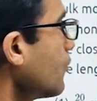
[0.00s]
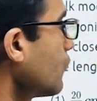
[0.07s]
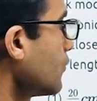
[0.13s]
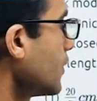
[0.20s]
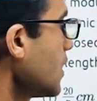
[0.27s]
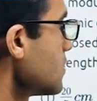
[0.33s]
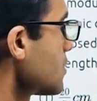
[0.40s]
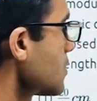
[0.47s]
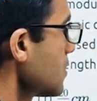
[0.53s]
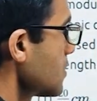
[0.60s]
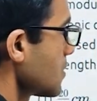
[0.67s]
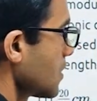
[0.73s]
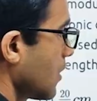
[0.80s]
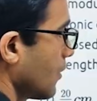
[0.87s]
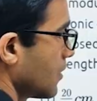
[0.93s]
densities
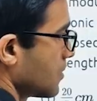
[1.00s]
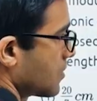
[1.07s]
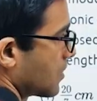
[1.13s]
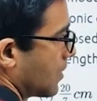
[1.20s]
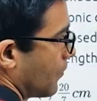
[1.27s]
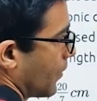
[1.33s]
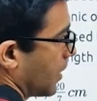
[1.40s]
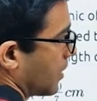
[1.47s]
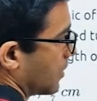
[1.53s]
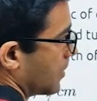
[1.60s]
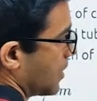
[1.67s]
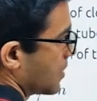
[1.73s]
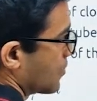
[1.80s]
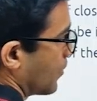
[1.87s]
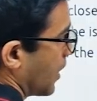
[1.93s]
he is given,
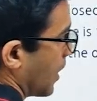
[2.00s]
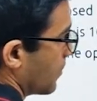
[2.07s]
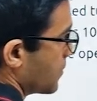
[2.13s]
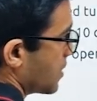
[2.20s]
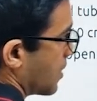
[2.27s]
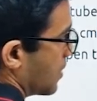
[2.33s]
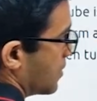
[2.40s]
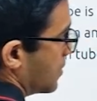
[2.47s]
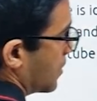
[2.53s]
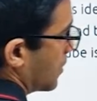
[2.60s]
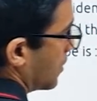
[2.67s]
that's why I'm changing